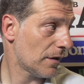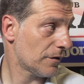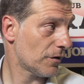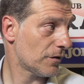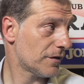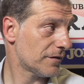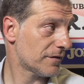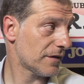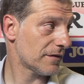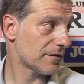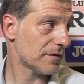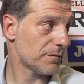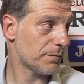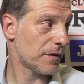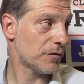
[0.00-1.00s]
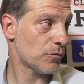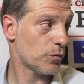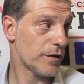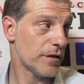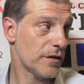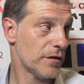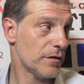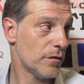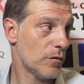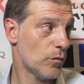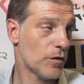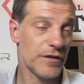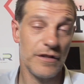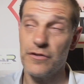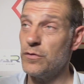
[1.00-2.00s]
not disaster, but we
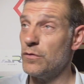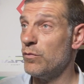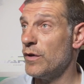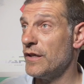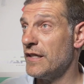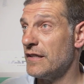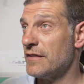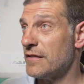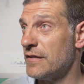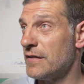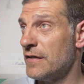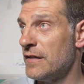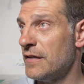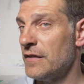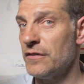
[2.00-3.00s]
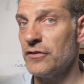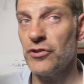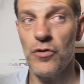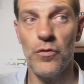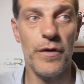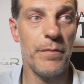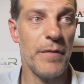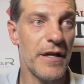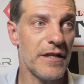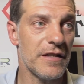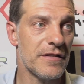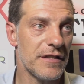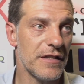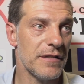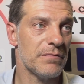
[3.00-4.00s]
wanted to avoid that. So we made the
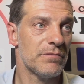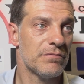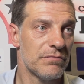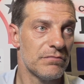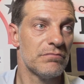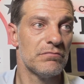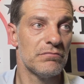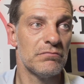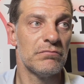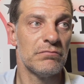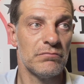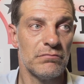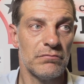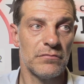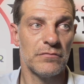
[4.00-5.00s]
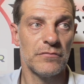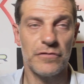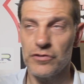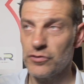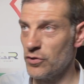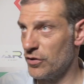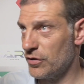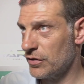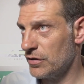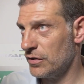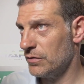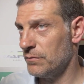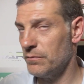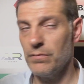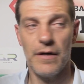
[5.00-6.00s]
team strong,
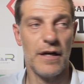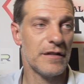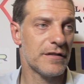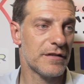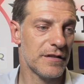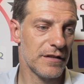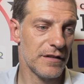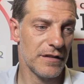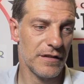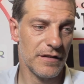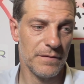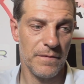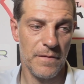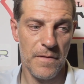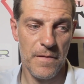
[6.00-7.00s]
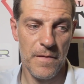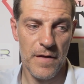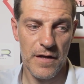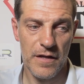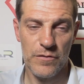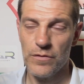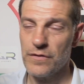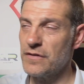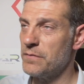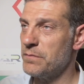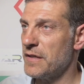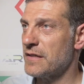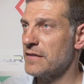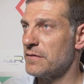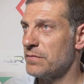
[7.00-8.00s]
but it was a
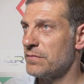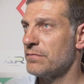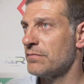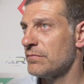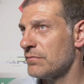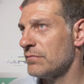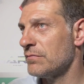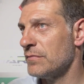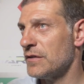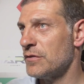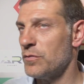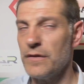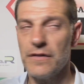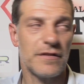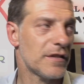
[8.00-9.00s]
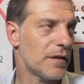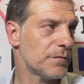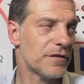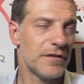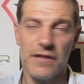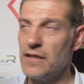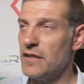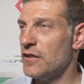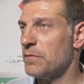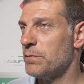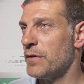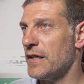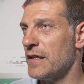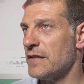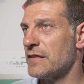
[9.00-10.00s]
mix between some senior
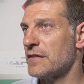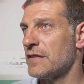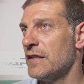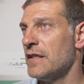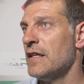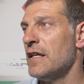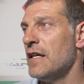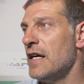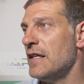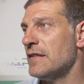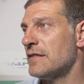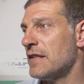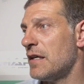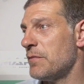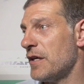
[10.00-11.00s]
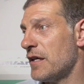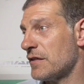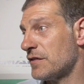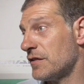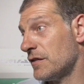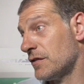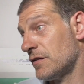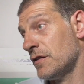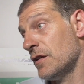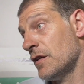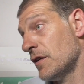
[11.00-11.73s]
players and some youngsters.